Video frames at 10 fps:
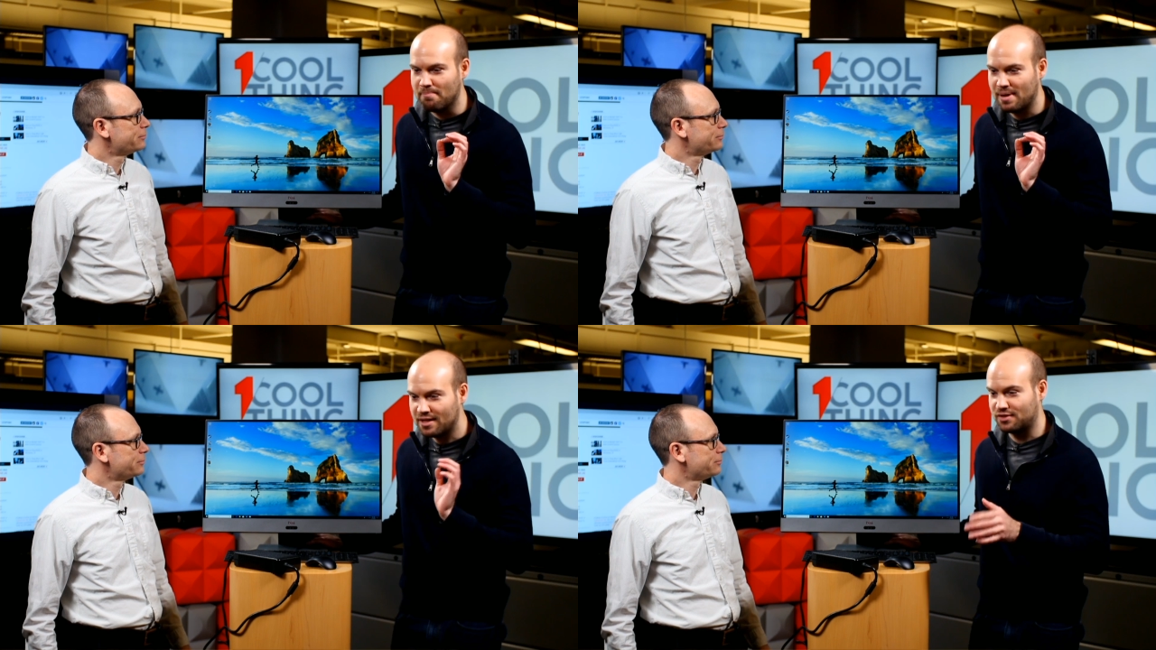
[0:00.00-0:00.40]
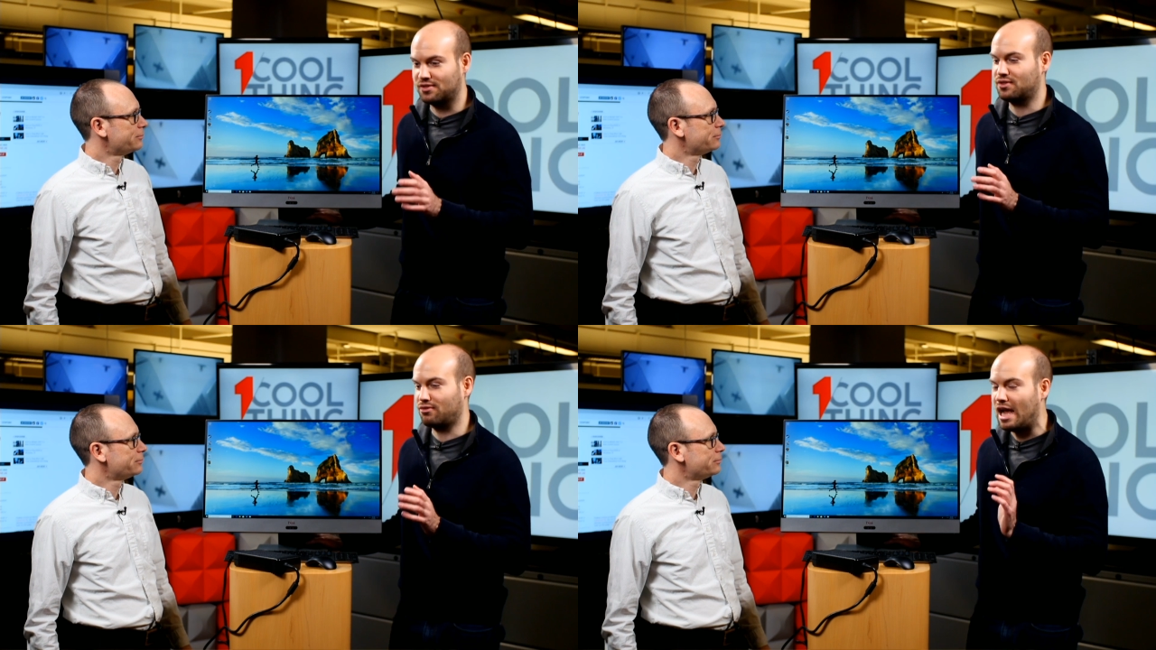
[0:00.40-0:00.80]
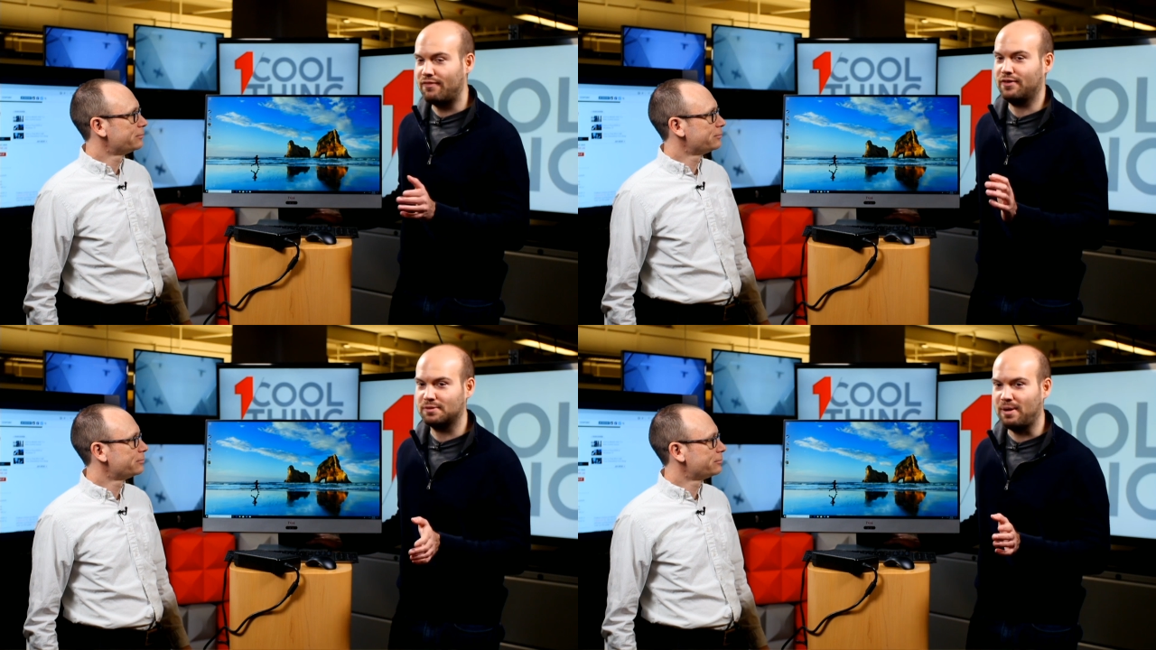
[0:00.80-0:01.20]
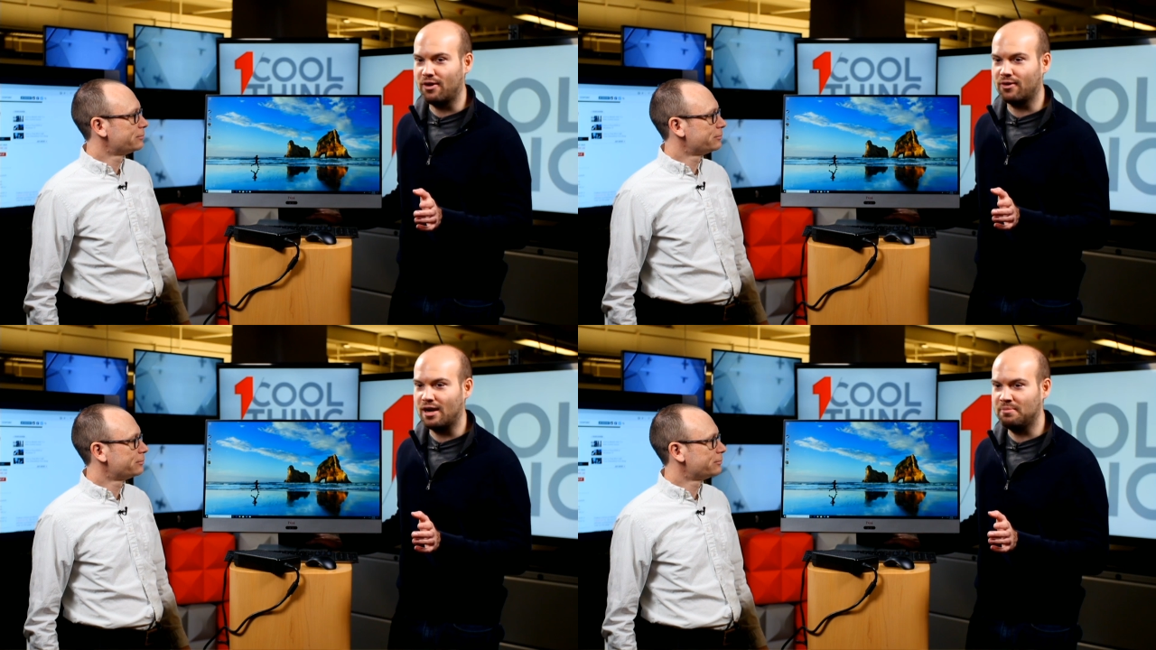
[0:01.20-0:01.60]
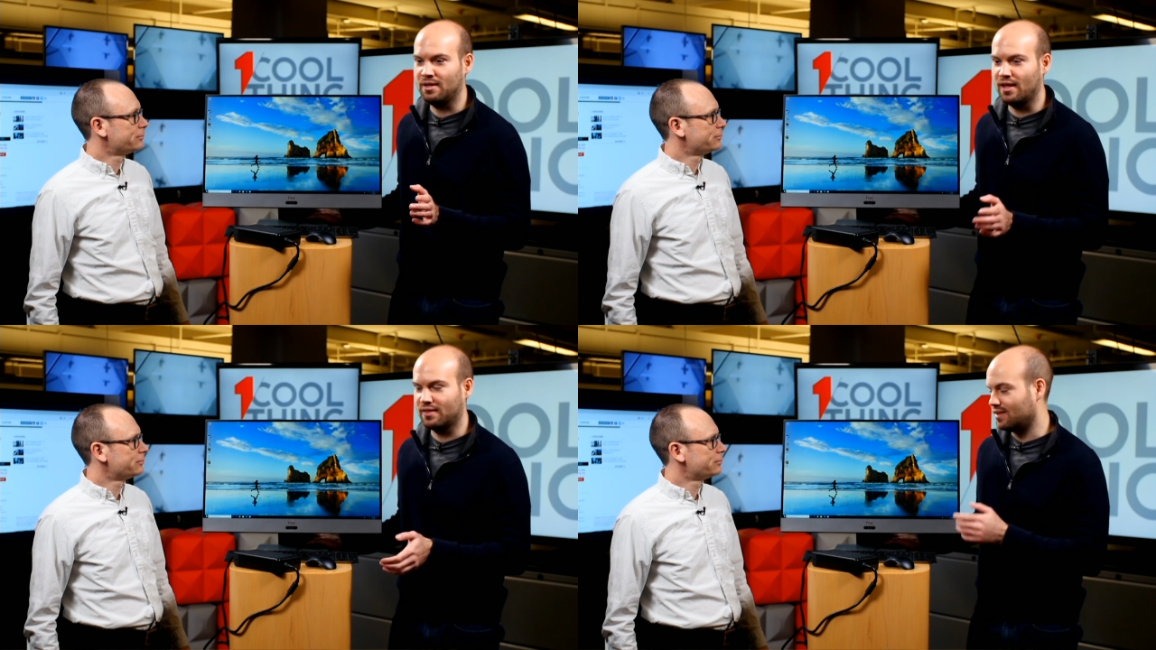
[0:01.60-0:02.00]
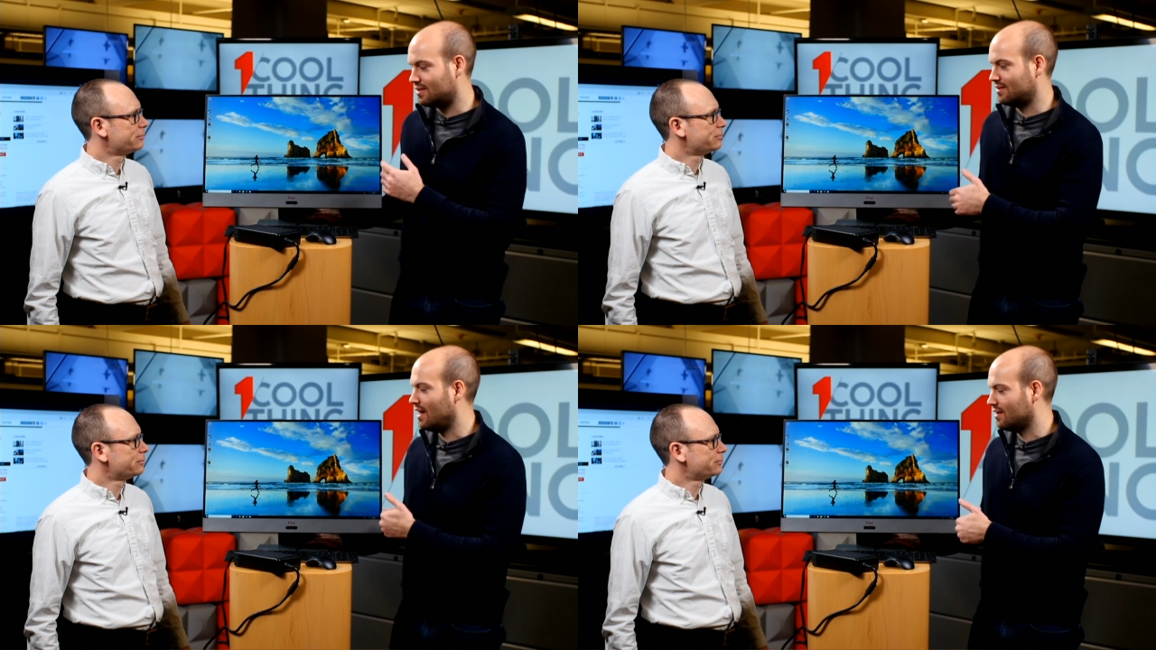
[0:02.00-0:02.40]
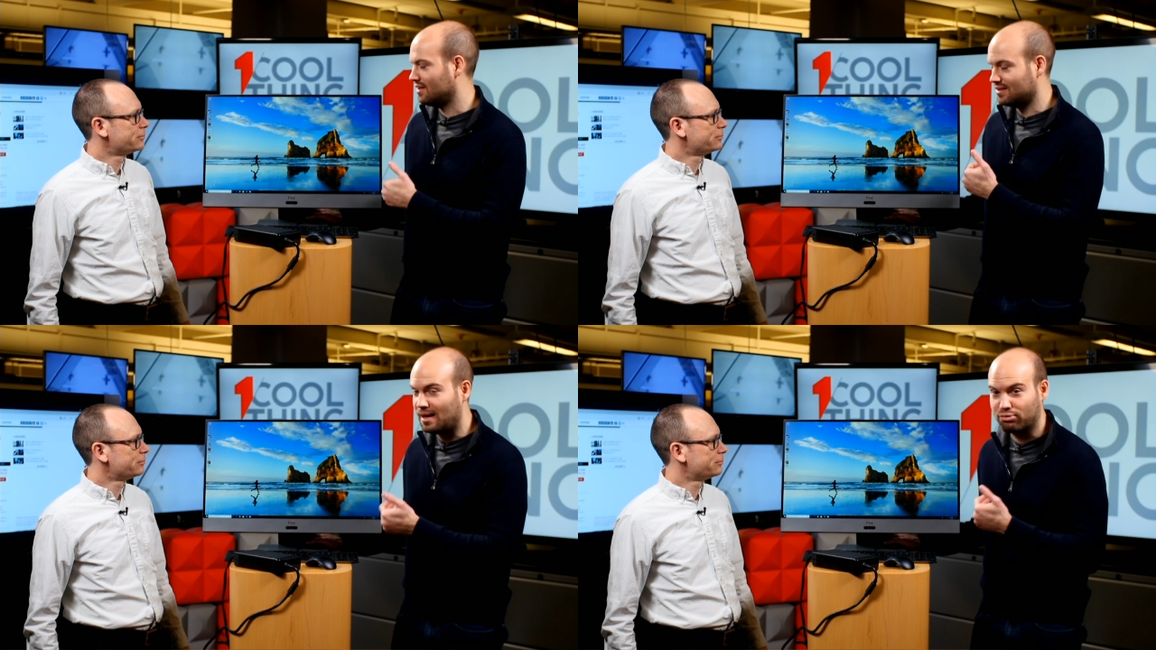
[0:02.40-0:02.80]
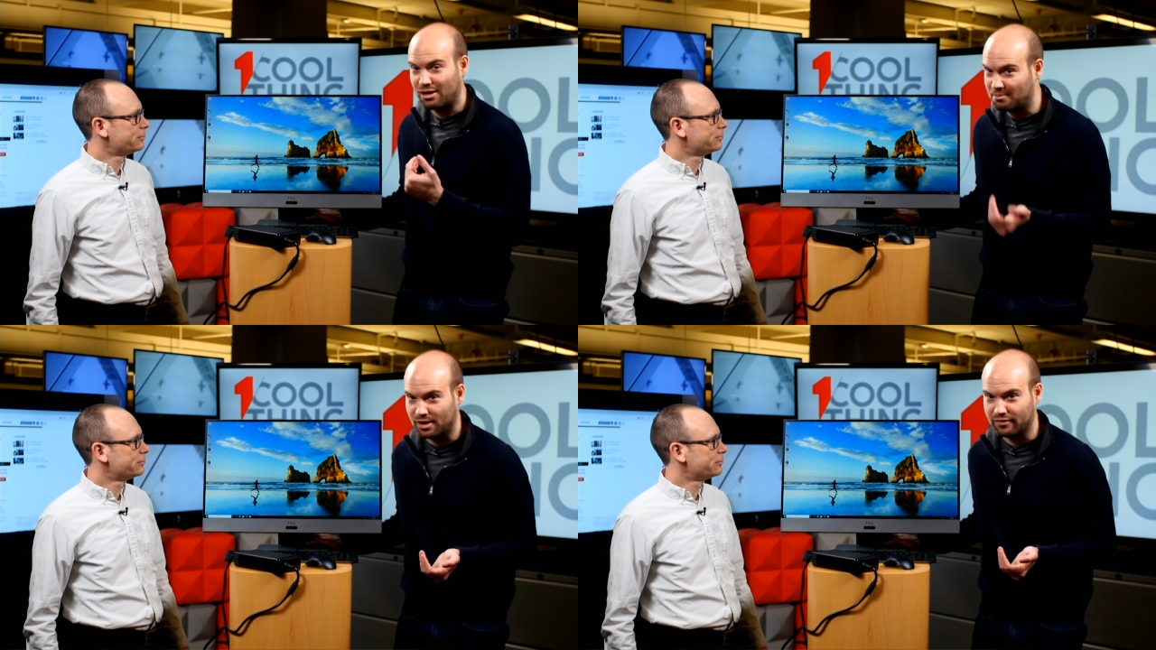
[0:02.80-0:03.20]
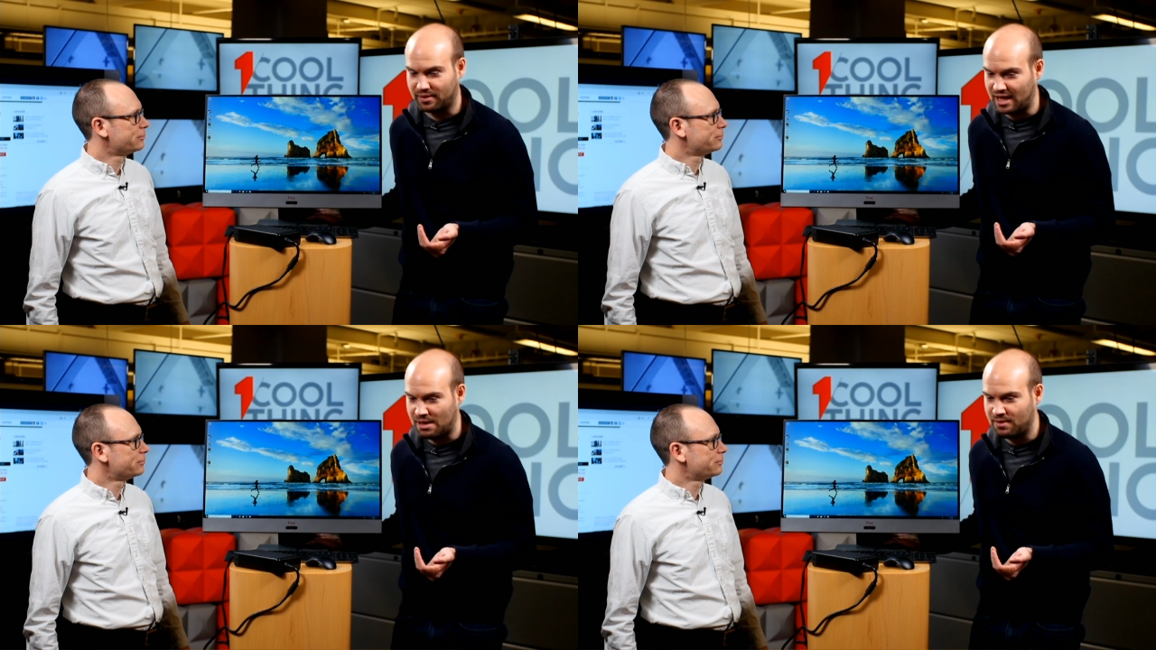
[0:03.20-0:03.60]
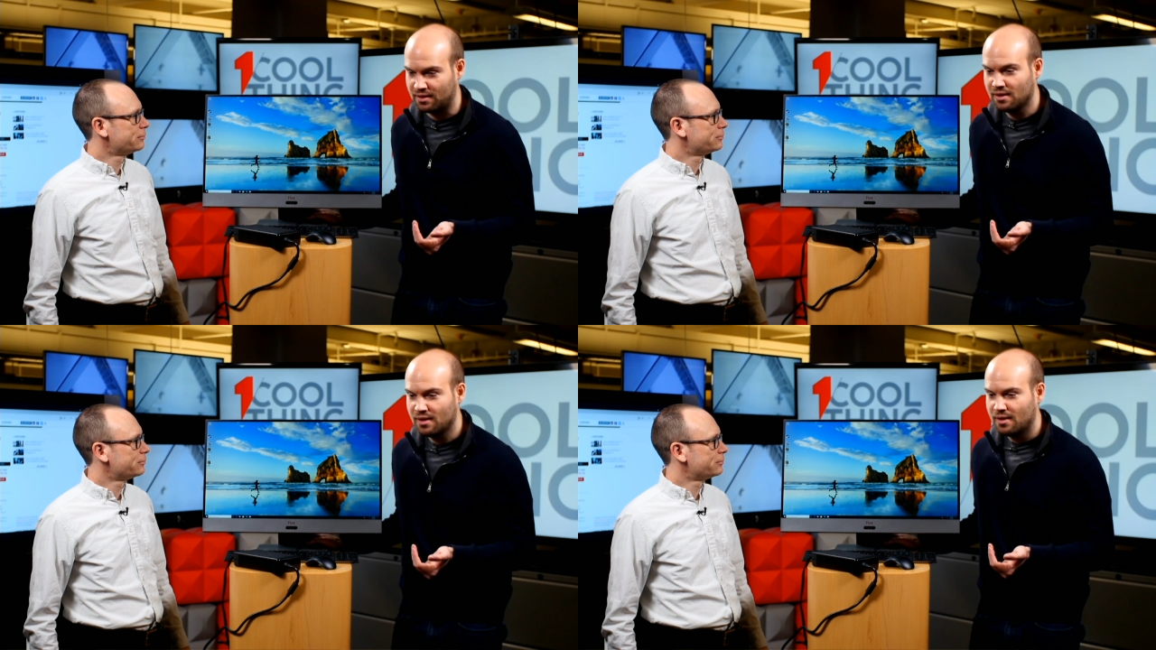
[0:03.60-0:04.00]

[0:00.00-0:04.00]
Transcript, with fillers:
Speaker 1: immense graphics power. I mean, like, this is not designed primarily for gaming,